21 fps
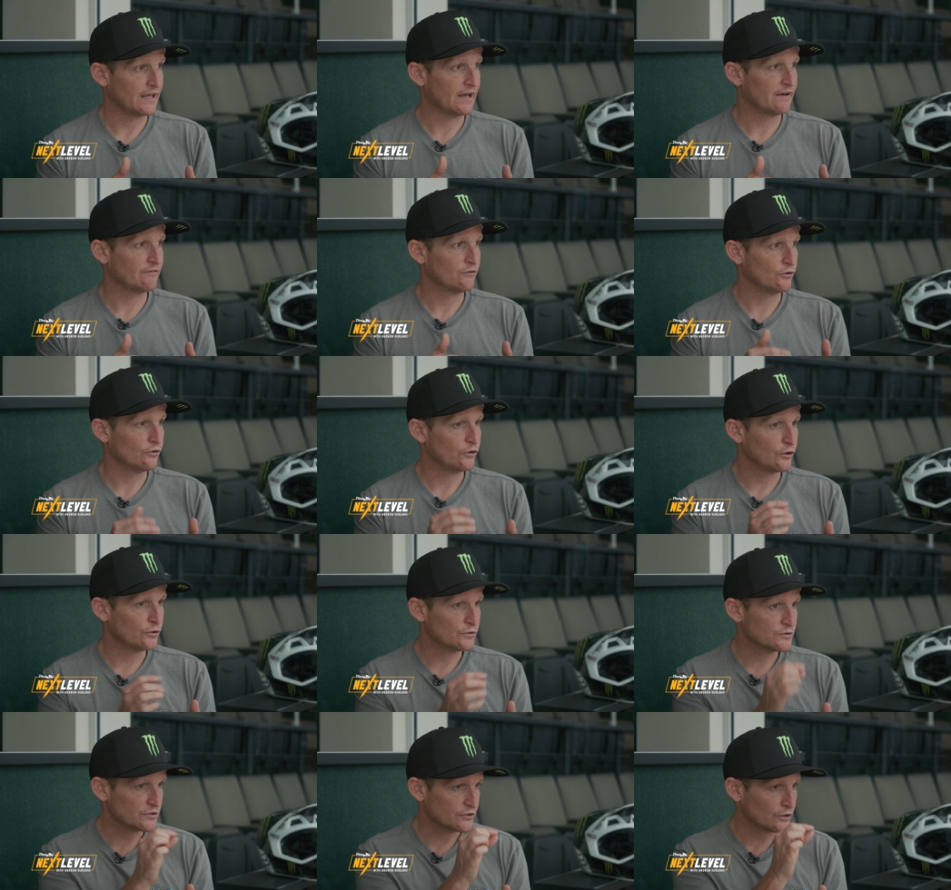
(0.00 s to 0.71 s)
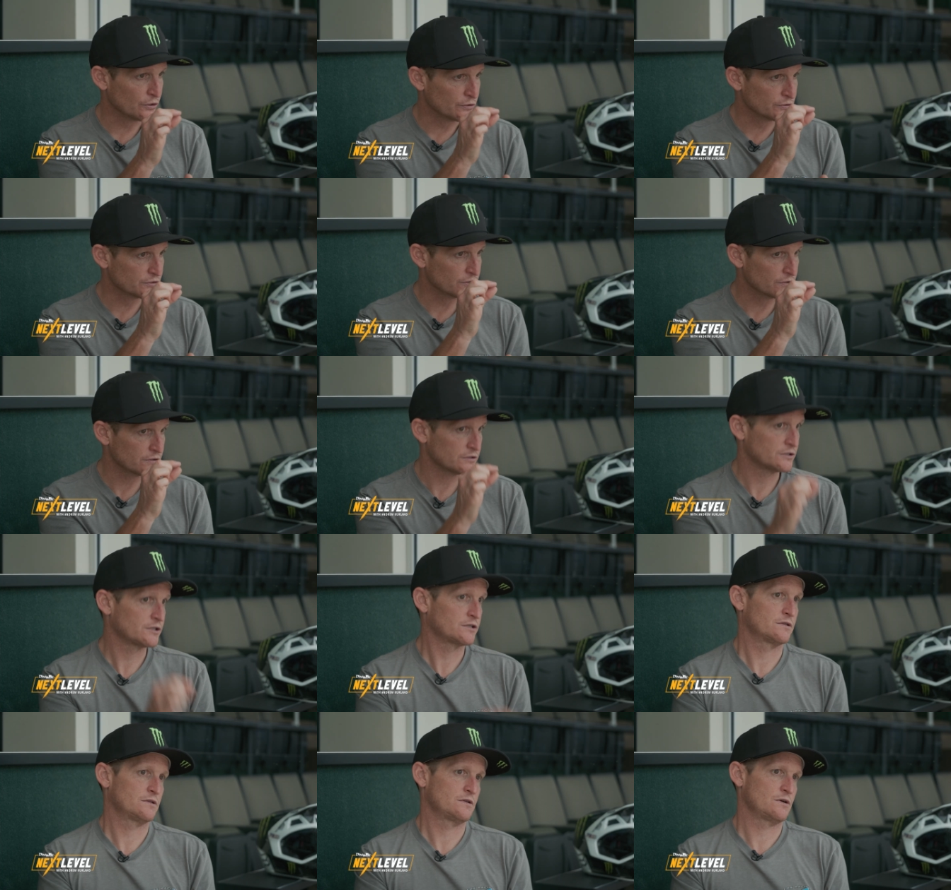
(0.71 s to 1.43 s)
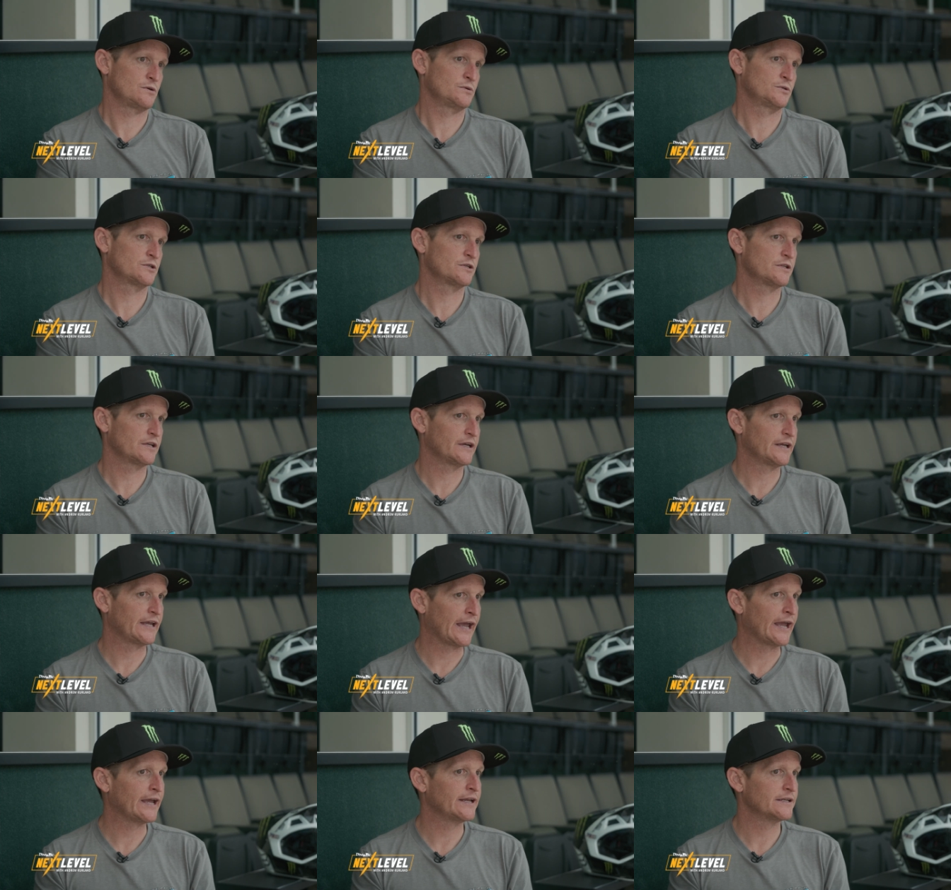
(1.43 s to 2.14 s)
level, those those are the those are the
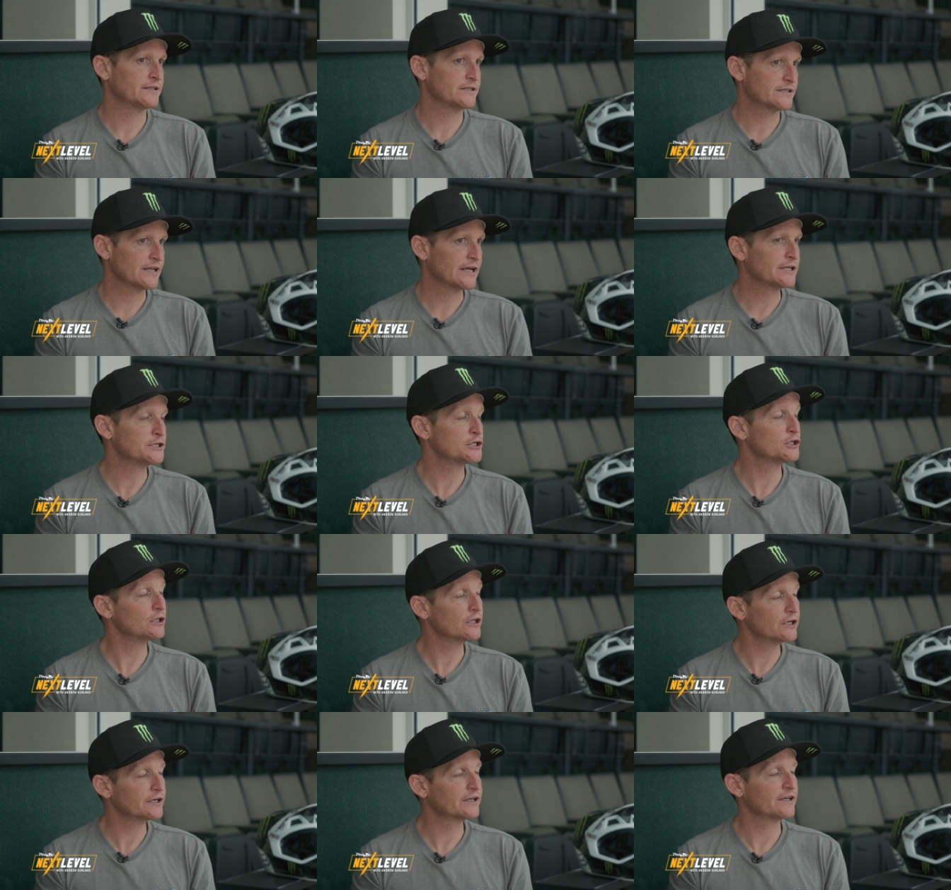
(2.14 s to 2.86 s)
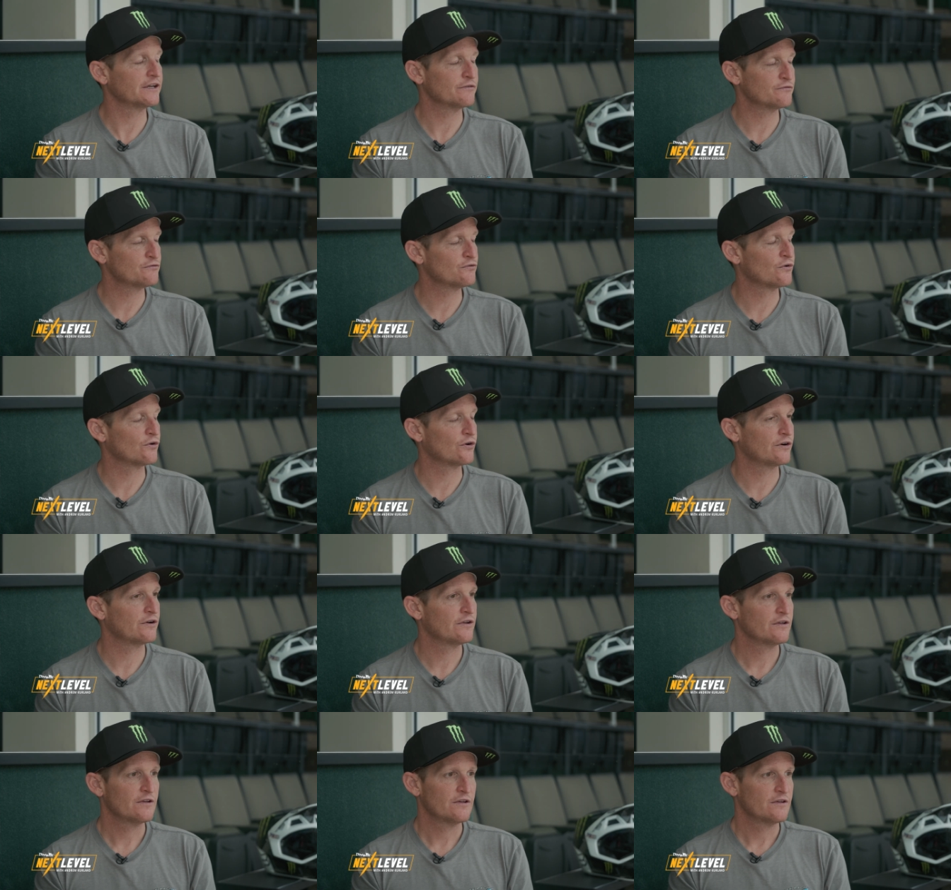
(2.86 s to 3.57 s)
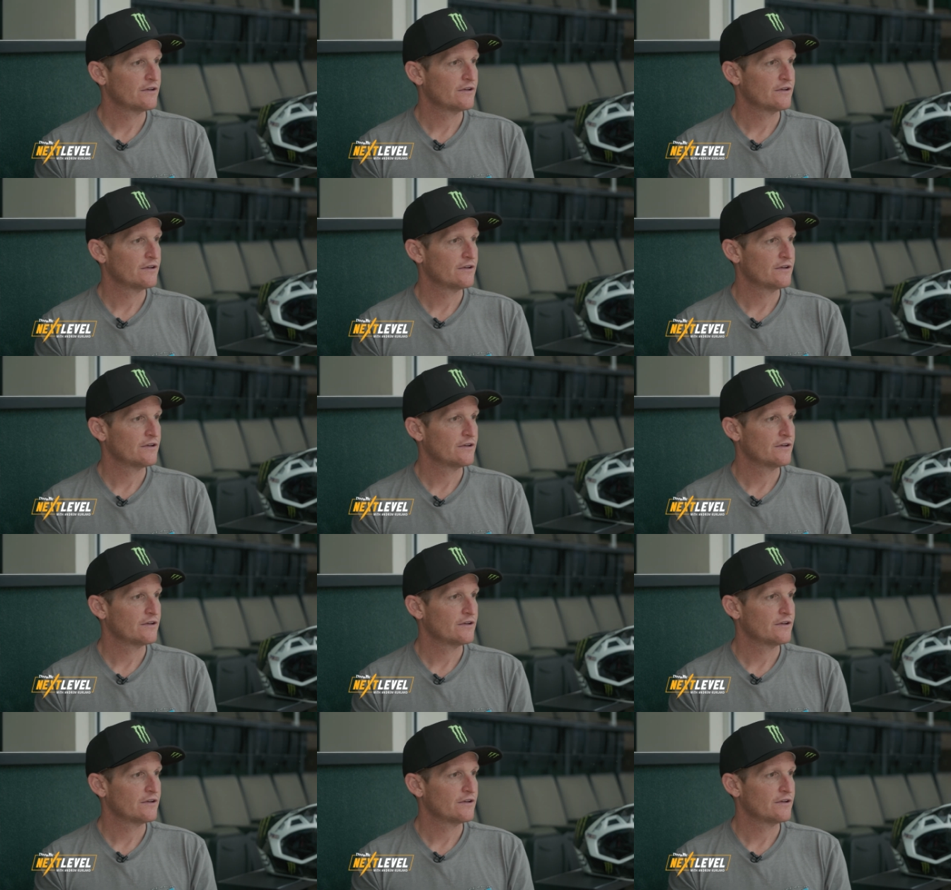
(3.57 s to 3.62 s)
gains that you're looking for,